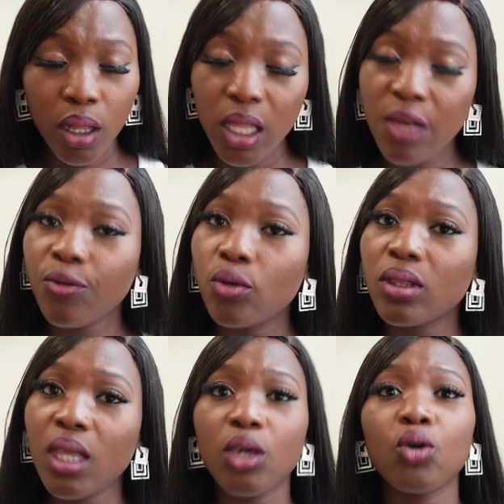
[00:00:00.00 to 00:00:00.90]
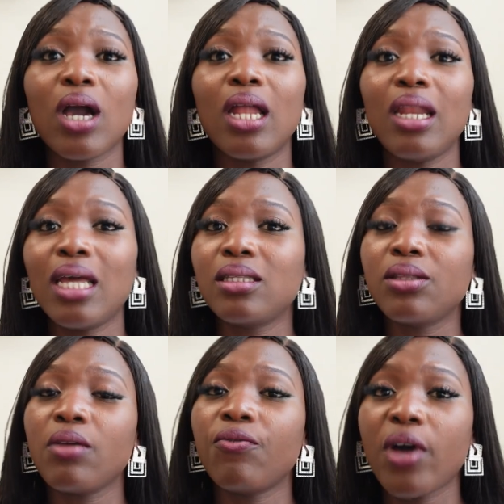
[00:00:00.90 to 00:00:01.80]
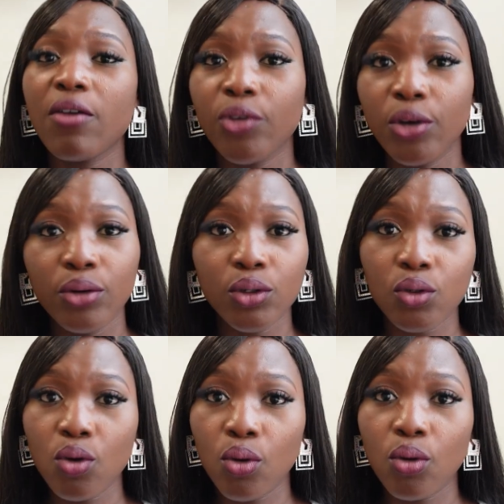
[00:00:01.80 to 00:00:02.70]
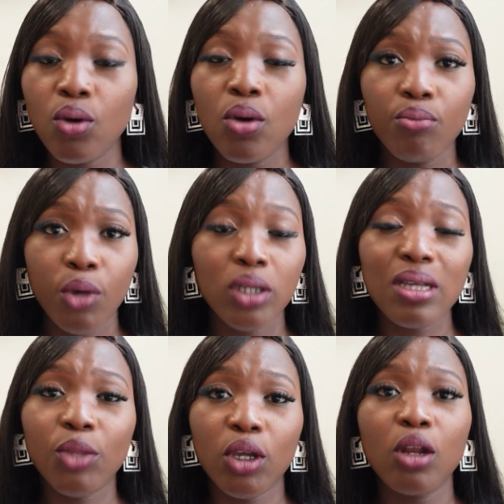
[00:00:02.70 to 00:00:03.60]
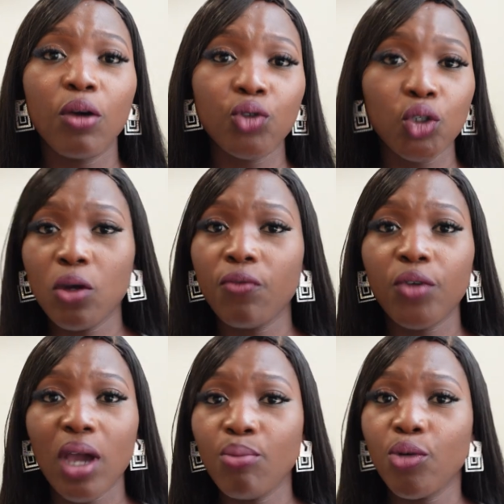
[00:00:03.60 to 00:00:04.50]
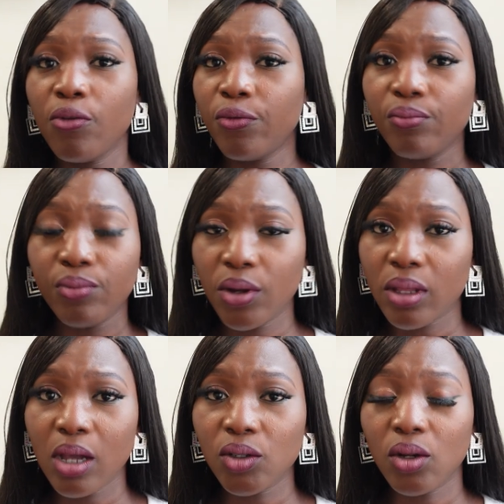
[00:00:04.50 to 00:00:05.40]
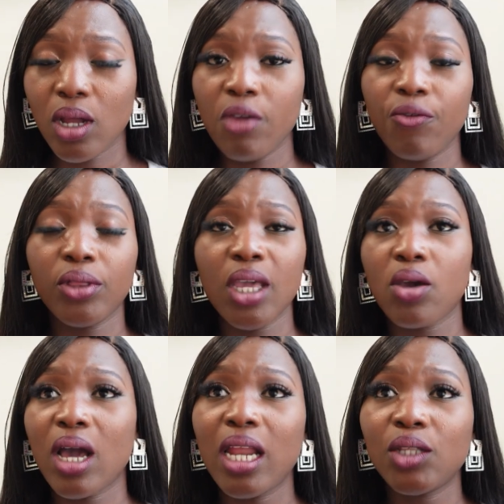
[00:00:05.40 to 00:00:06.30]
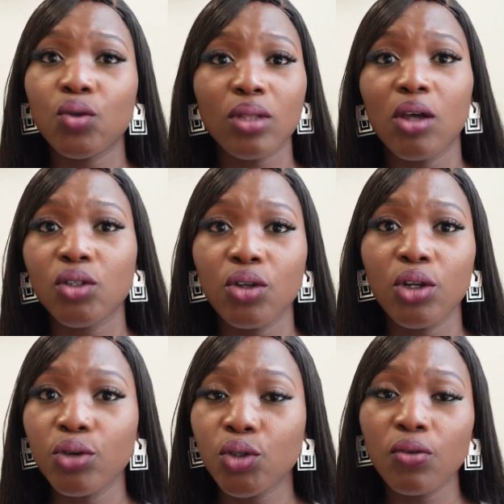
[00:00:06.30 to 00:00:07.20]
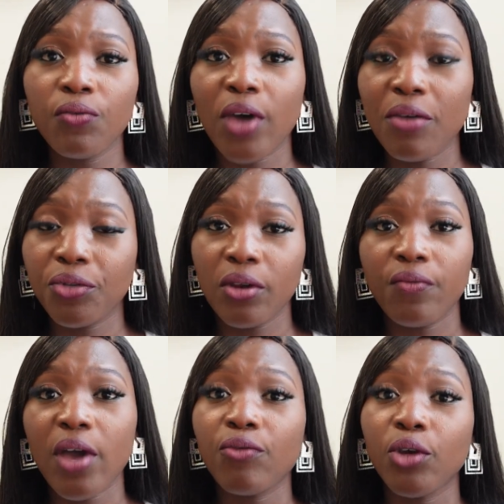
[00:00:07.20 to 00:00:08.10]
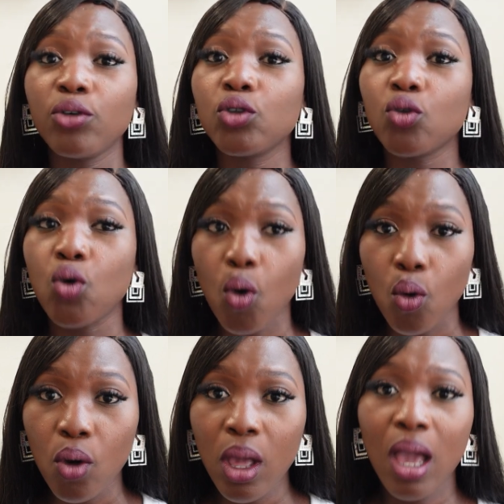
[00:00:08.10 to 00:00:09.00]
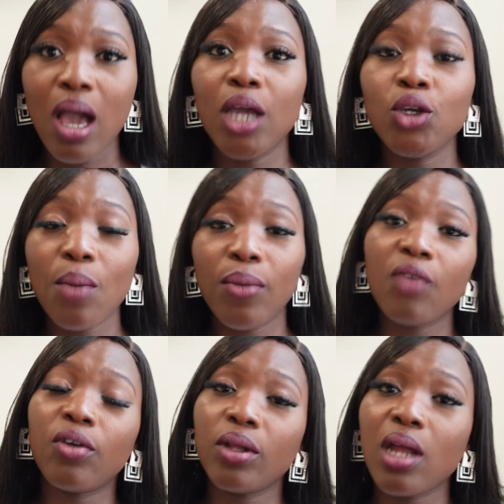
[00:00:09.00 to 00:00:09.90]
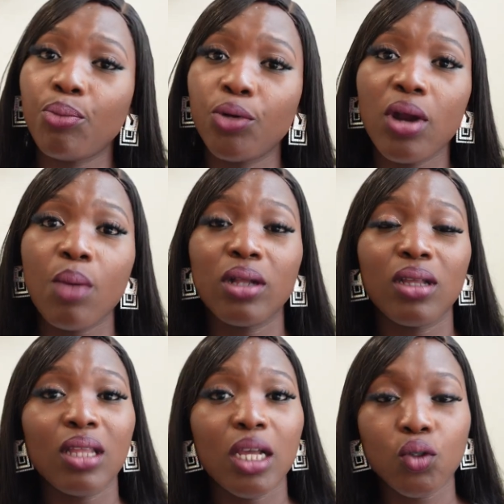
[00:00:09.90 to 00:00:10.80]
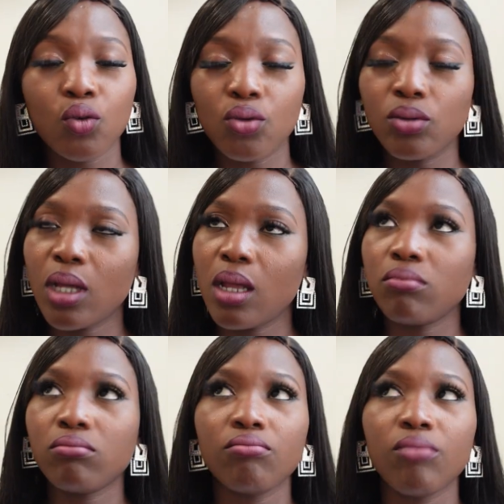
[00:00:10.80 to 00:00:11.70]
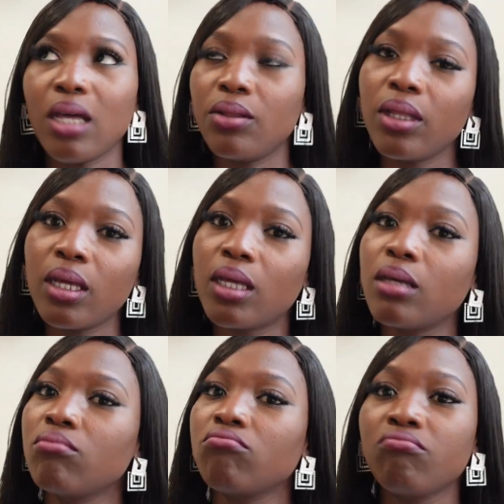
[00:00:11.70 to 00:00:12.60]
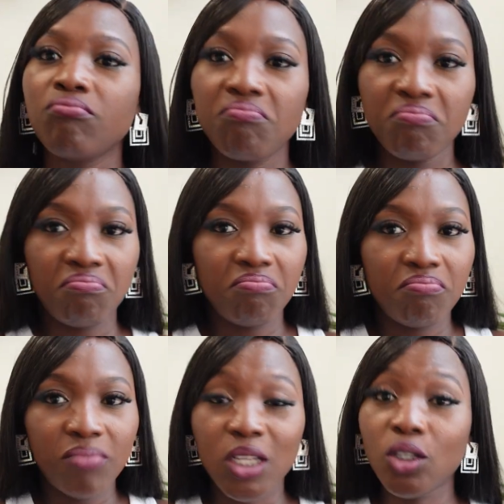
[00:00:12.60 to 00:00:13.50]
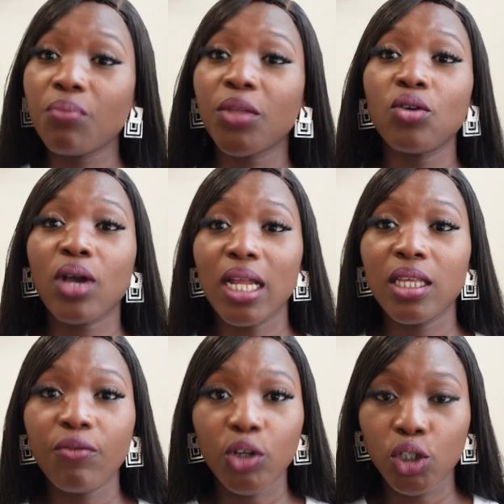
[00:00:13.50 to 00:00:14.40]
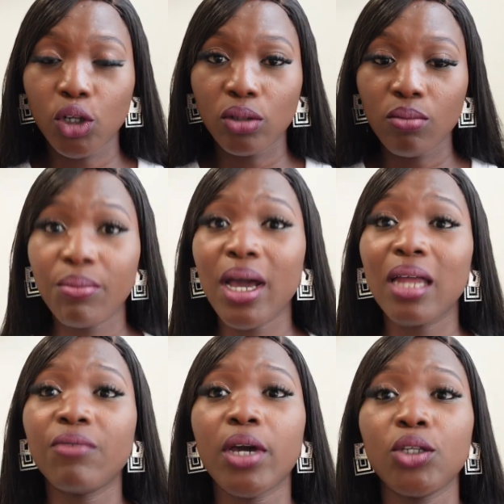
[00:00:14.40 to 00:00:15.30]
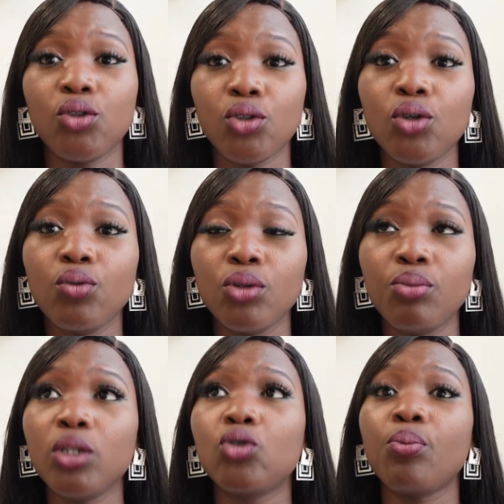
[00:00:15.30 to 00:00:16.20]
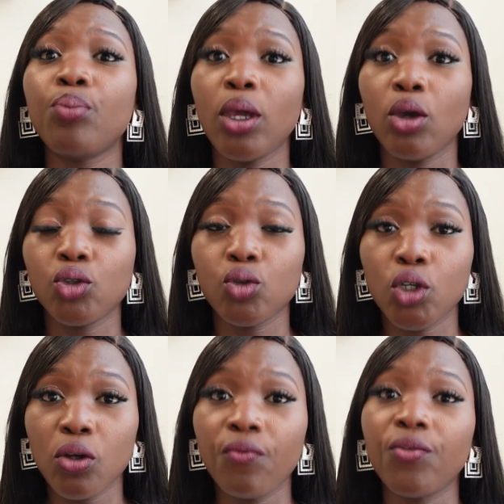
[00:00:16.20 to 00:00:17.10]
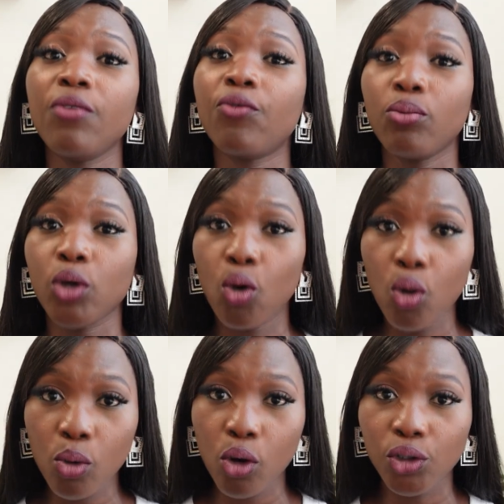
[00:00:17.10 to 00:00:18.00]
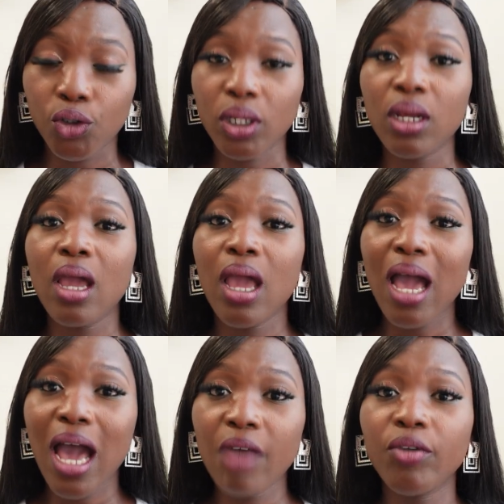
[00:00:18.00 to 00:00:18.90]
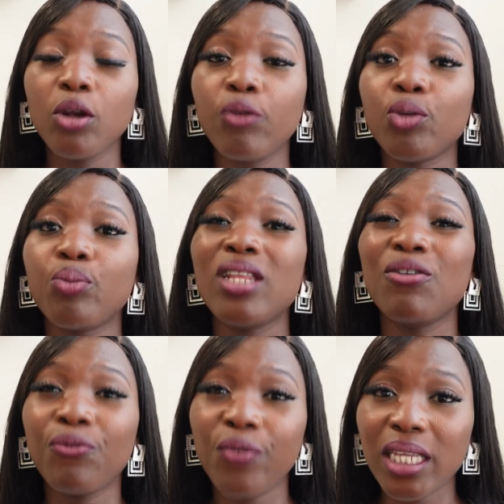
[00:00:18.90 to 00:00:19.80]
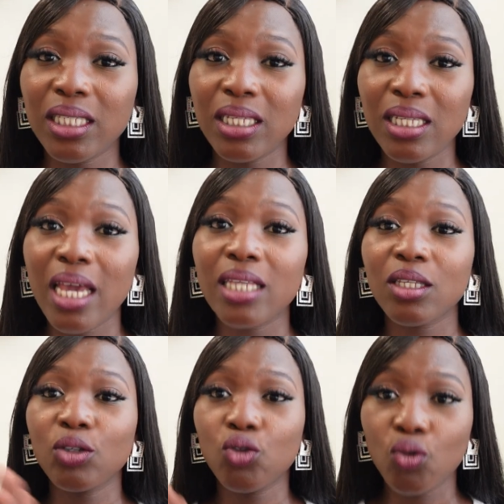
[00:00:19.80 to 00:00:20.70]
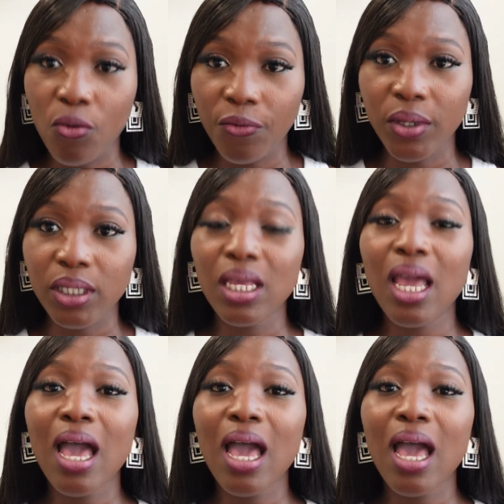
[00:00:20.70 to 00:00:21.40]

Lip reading: If you think you can let 3,500 euros go, because I'm talking of tuition fee above 3,000 now. If you think you can let 2,000 euros, 2,500, 3,500 euros go, and you apply for another program, another school, then I think it's something you can give a shot. My advice to you would be to pay your tuition fee from your home country. Have enough to pay the first year's school fees.